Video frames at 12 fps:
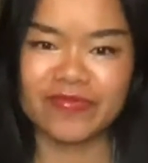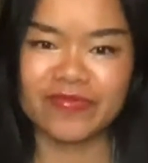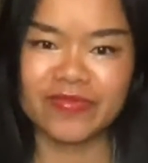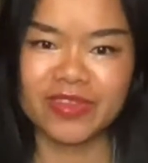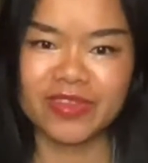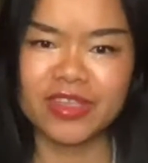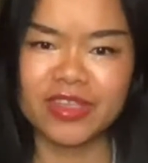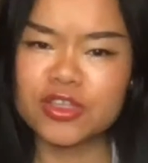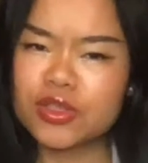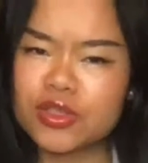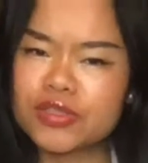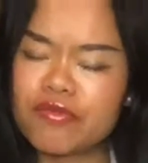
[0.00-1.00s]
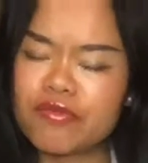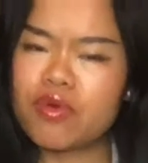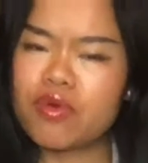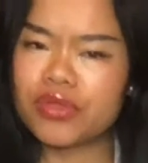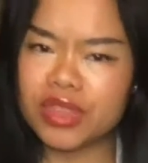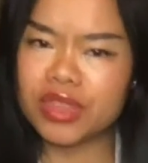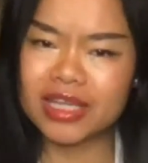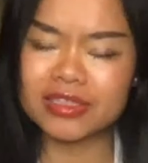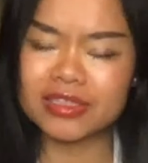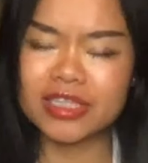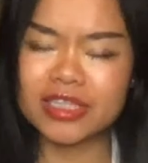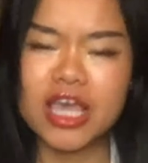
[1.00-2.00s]
So those four things,
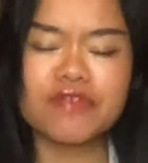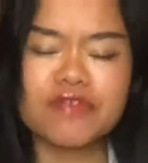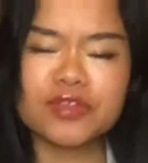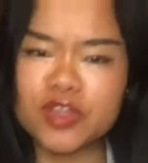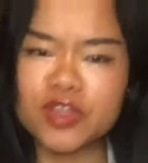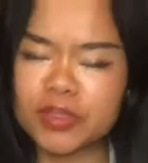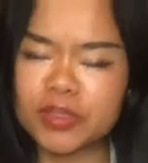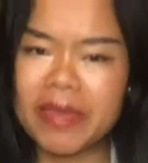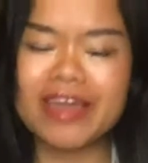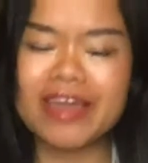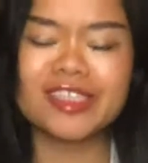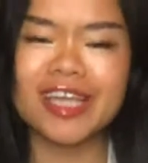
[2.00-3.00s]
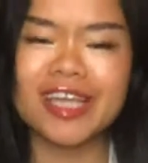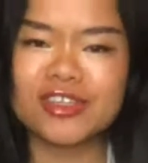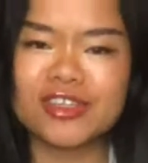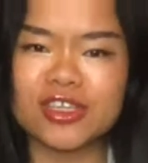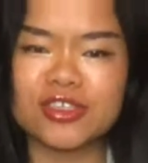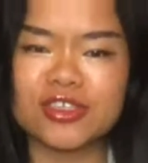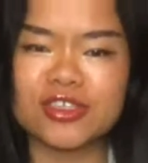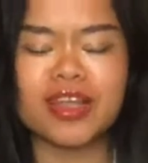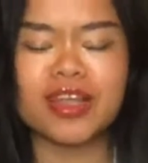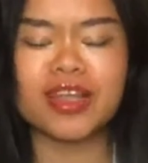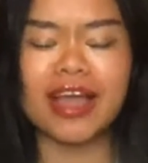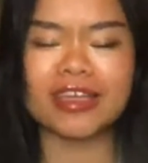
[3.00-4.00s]
if you start to pay attention, you
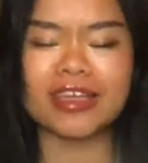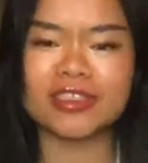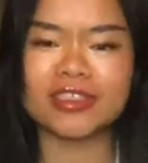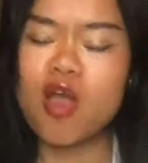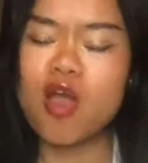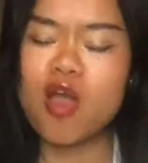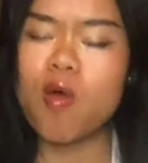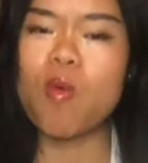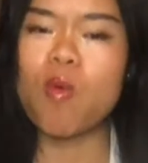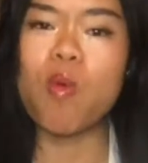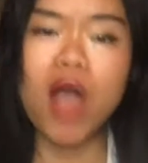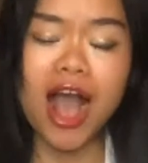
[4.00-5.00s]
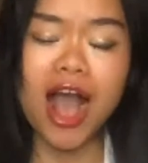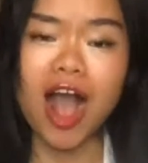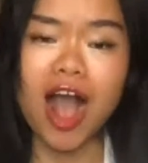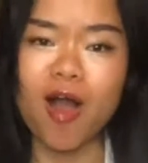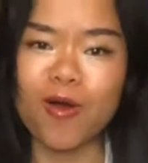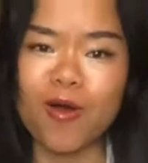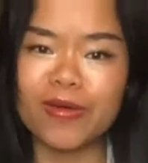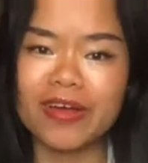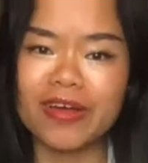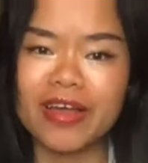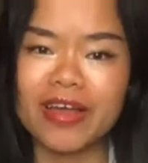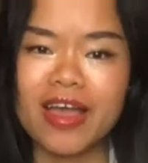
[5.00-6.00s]
realize, wow,
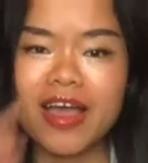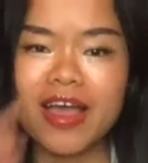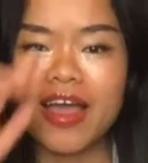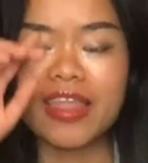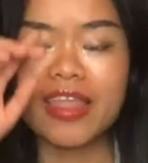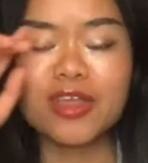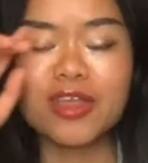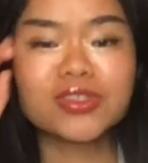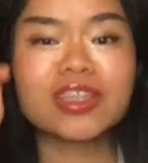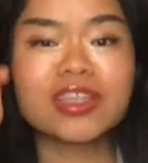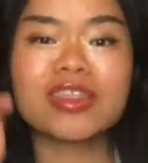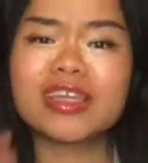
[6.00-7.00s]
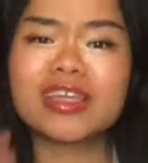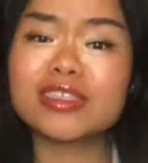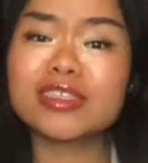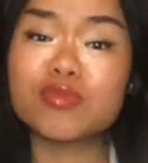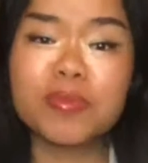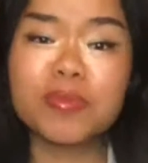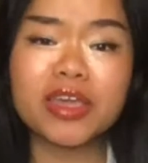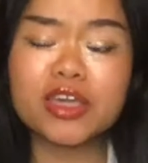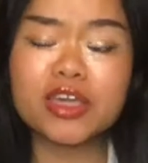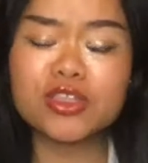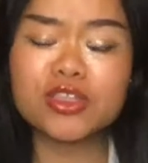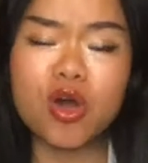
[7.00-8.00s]
those are the things we'll be
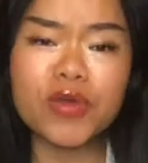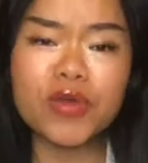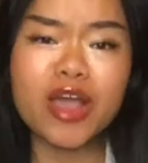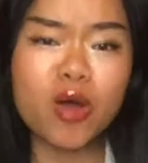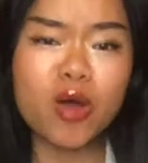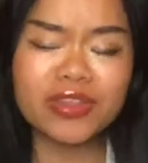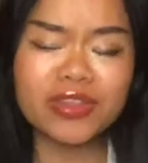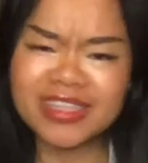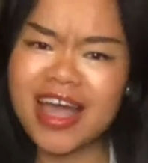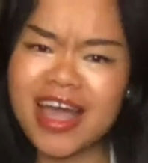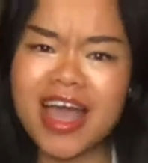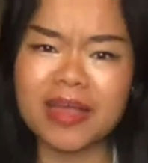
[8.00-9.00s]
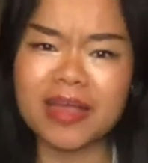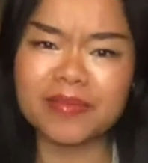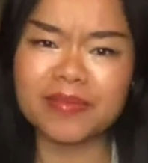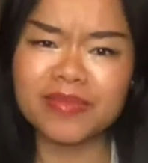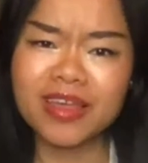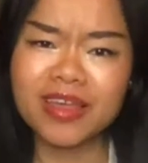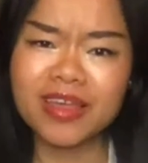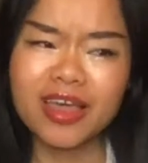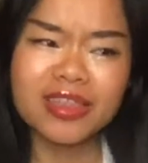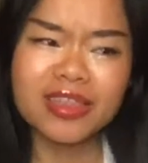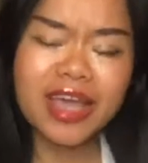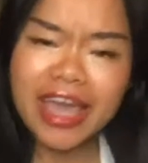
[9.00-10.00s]
ignoring all the time. The
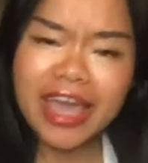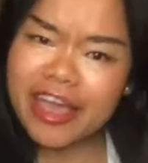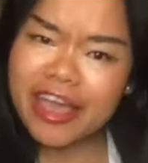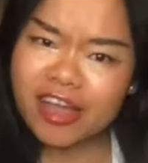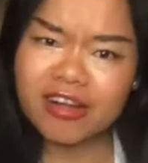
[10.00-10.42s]
air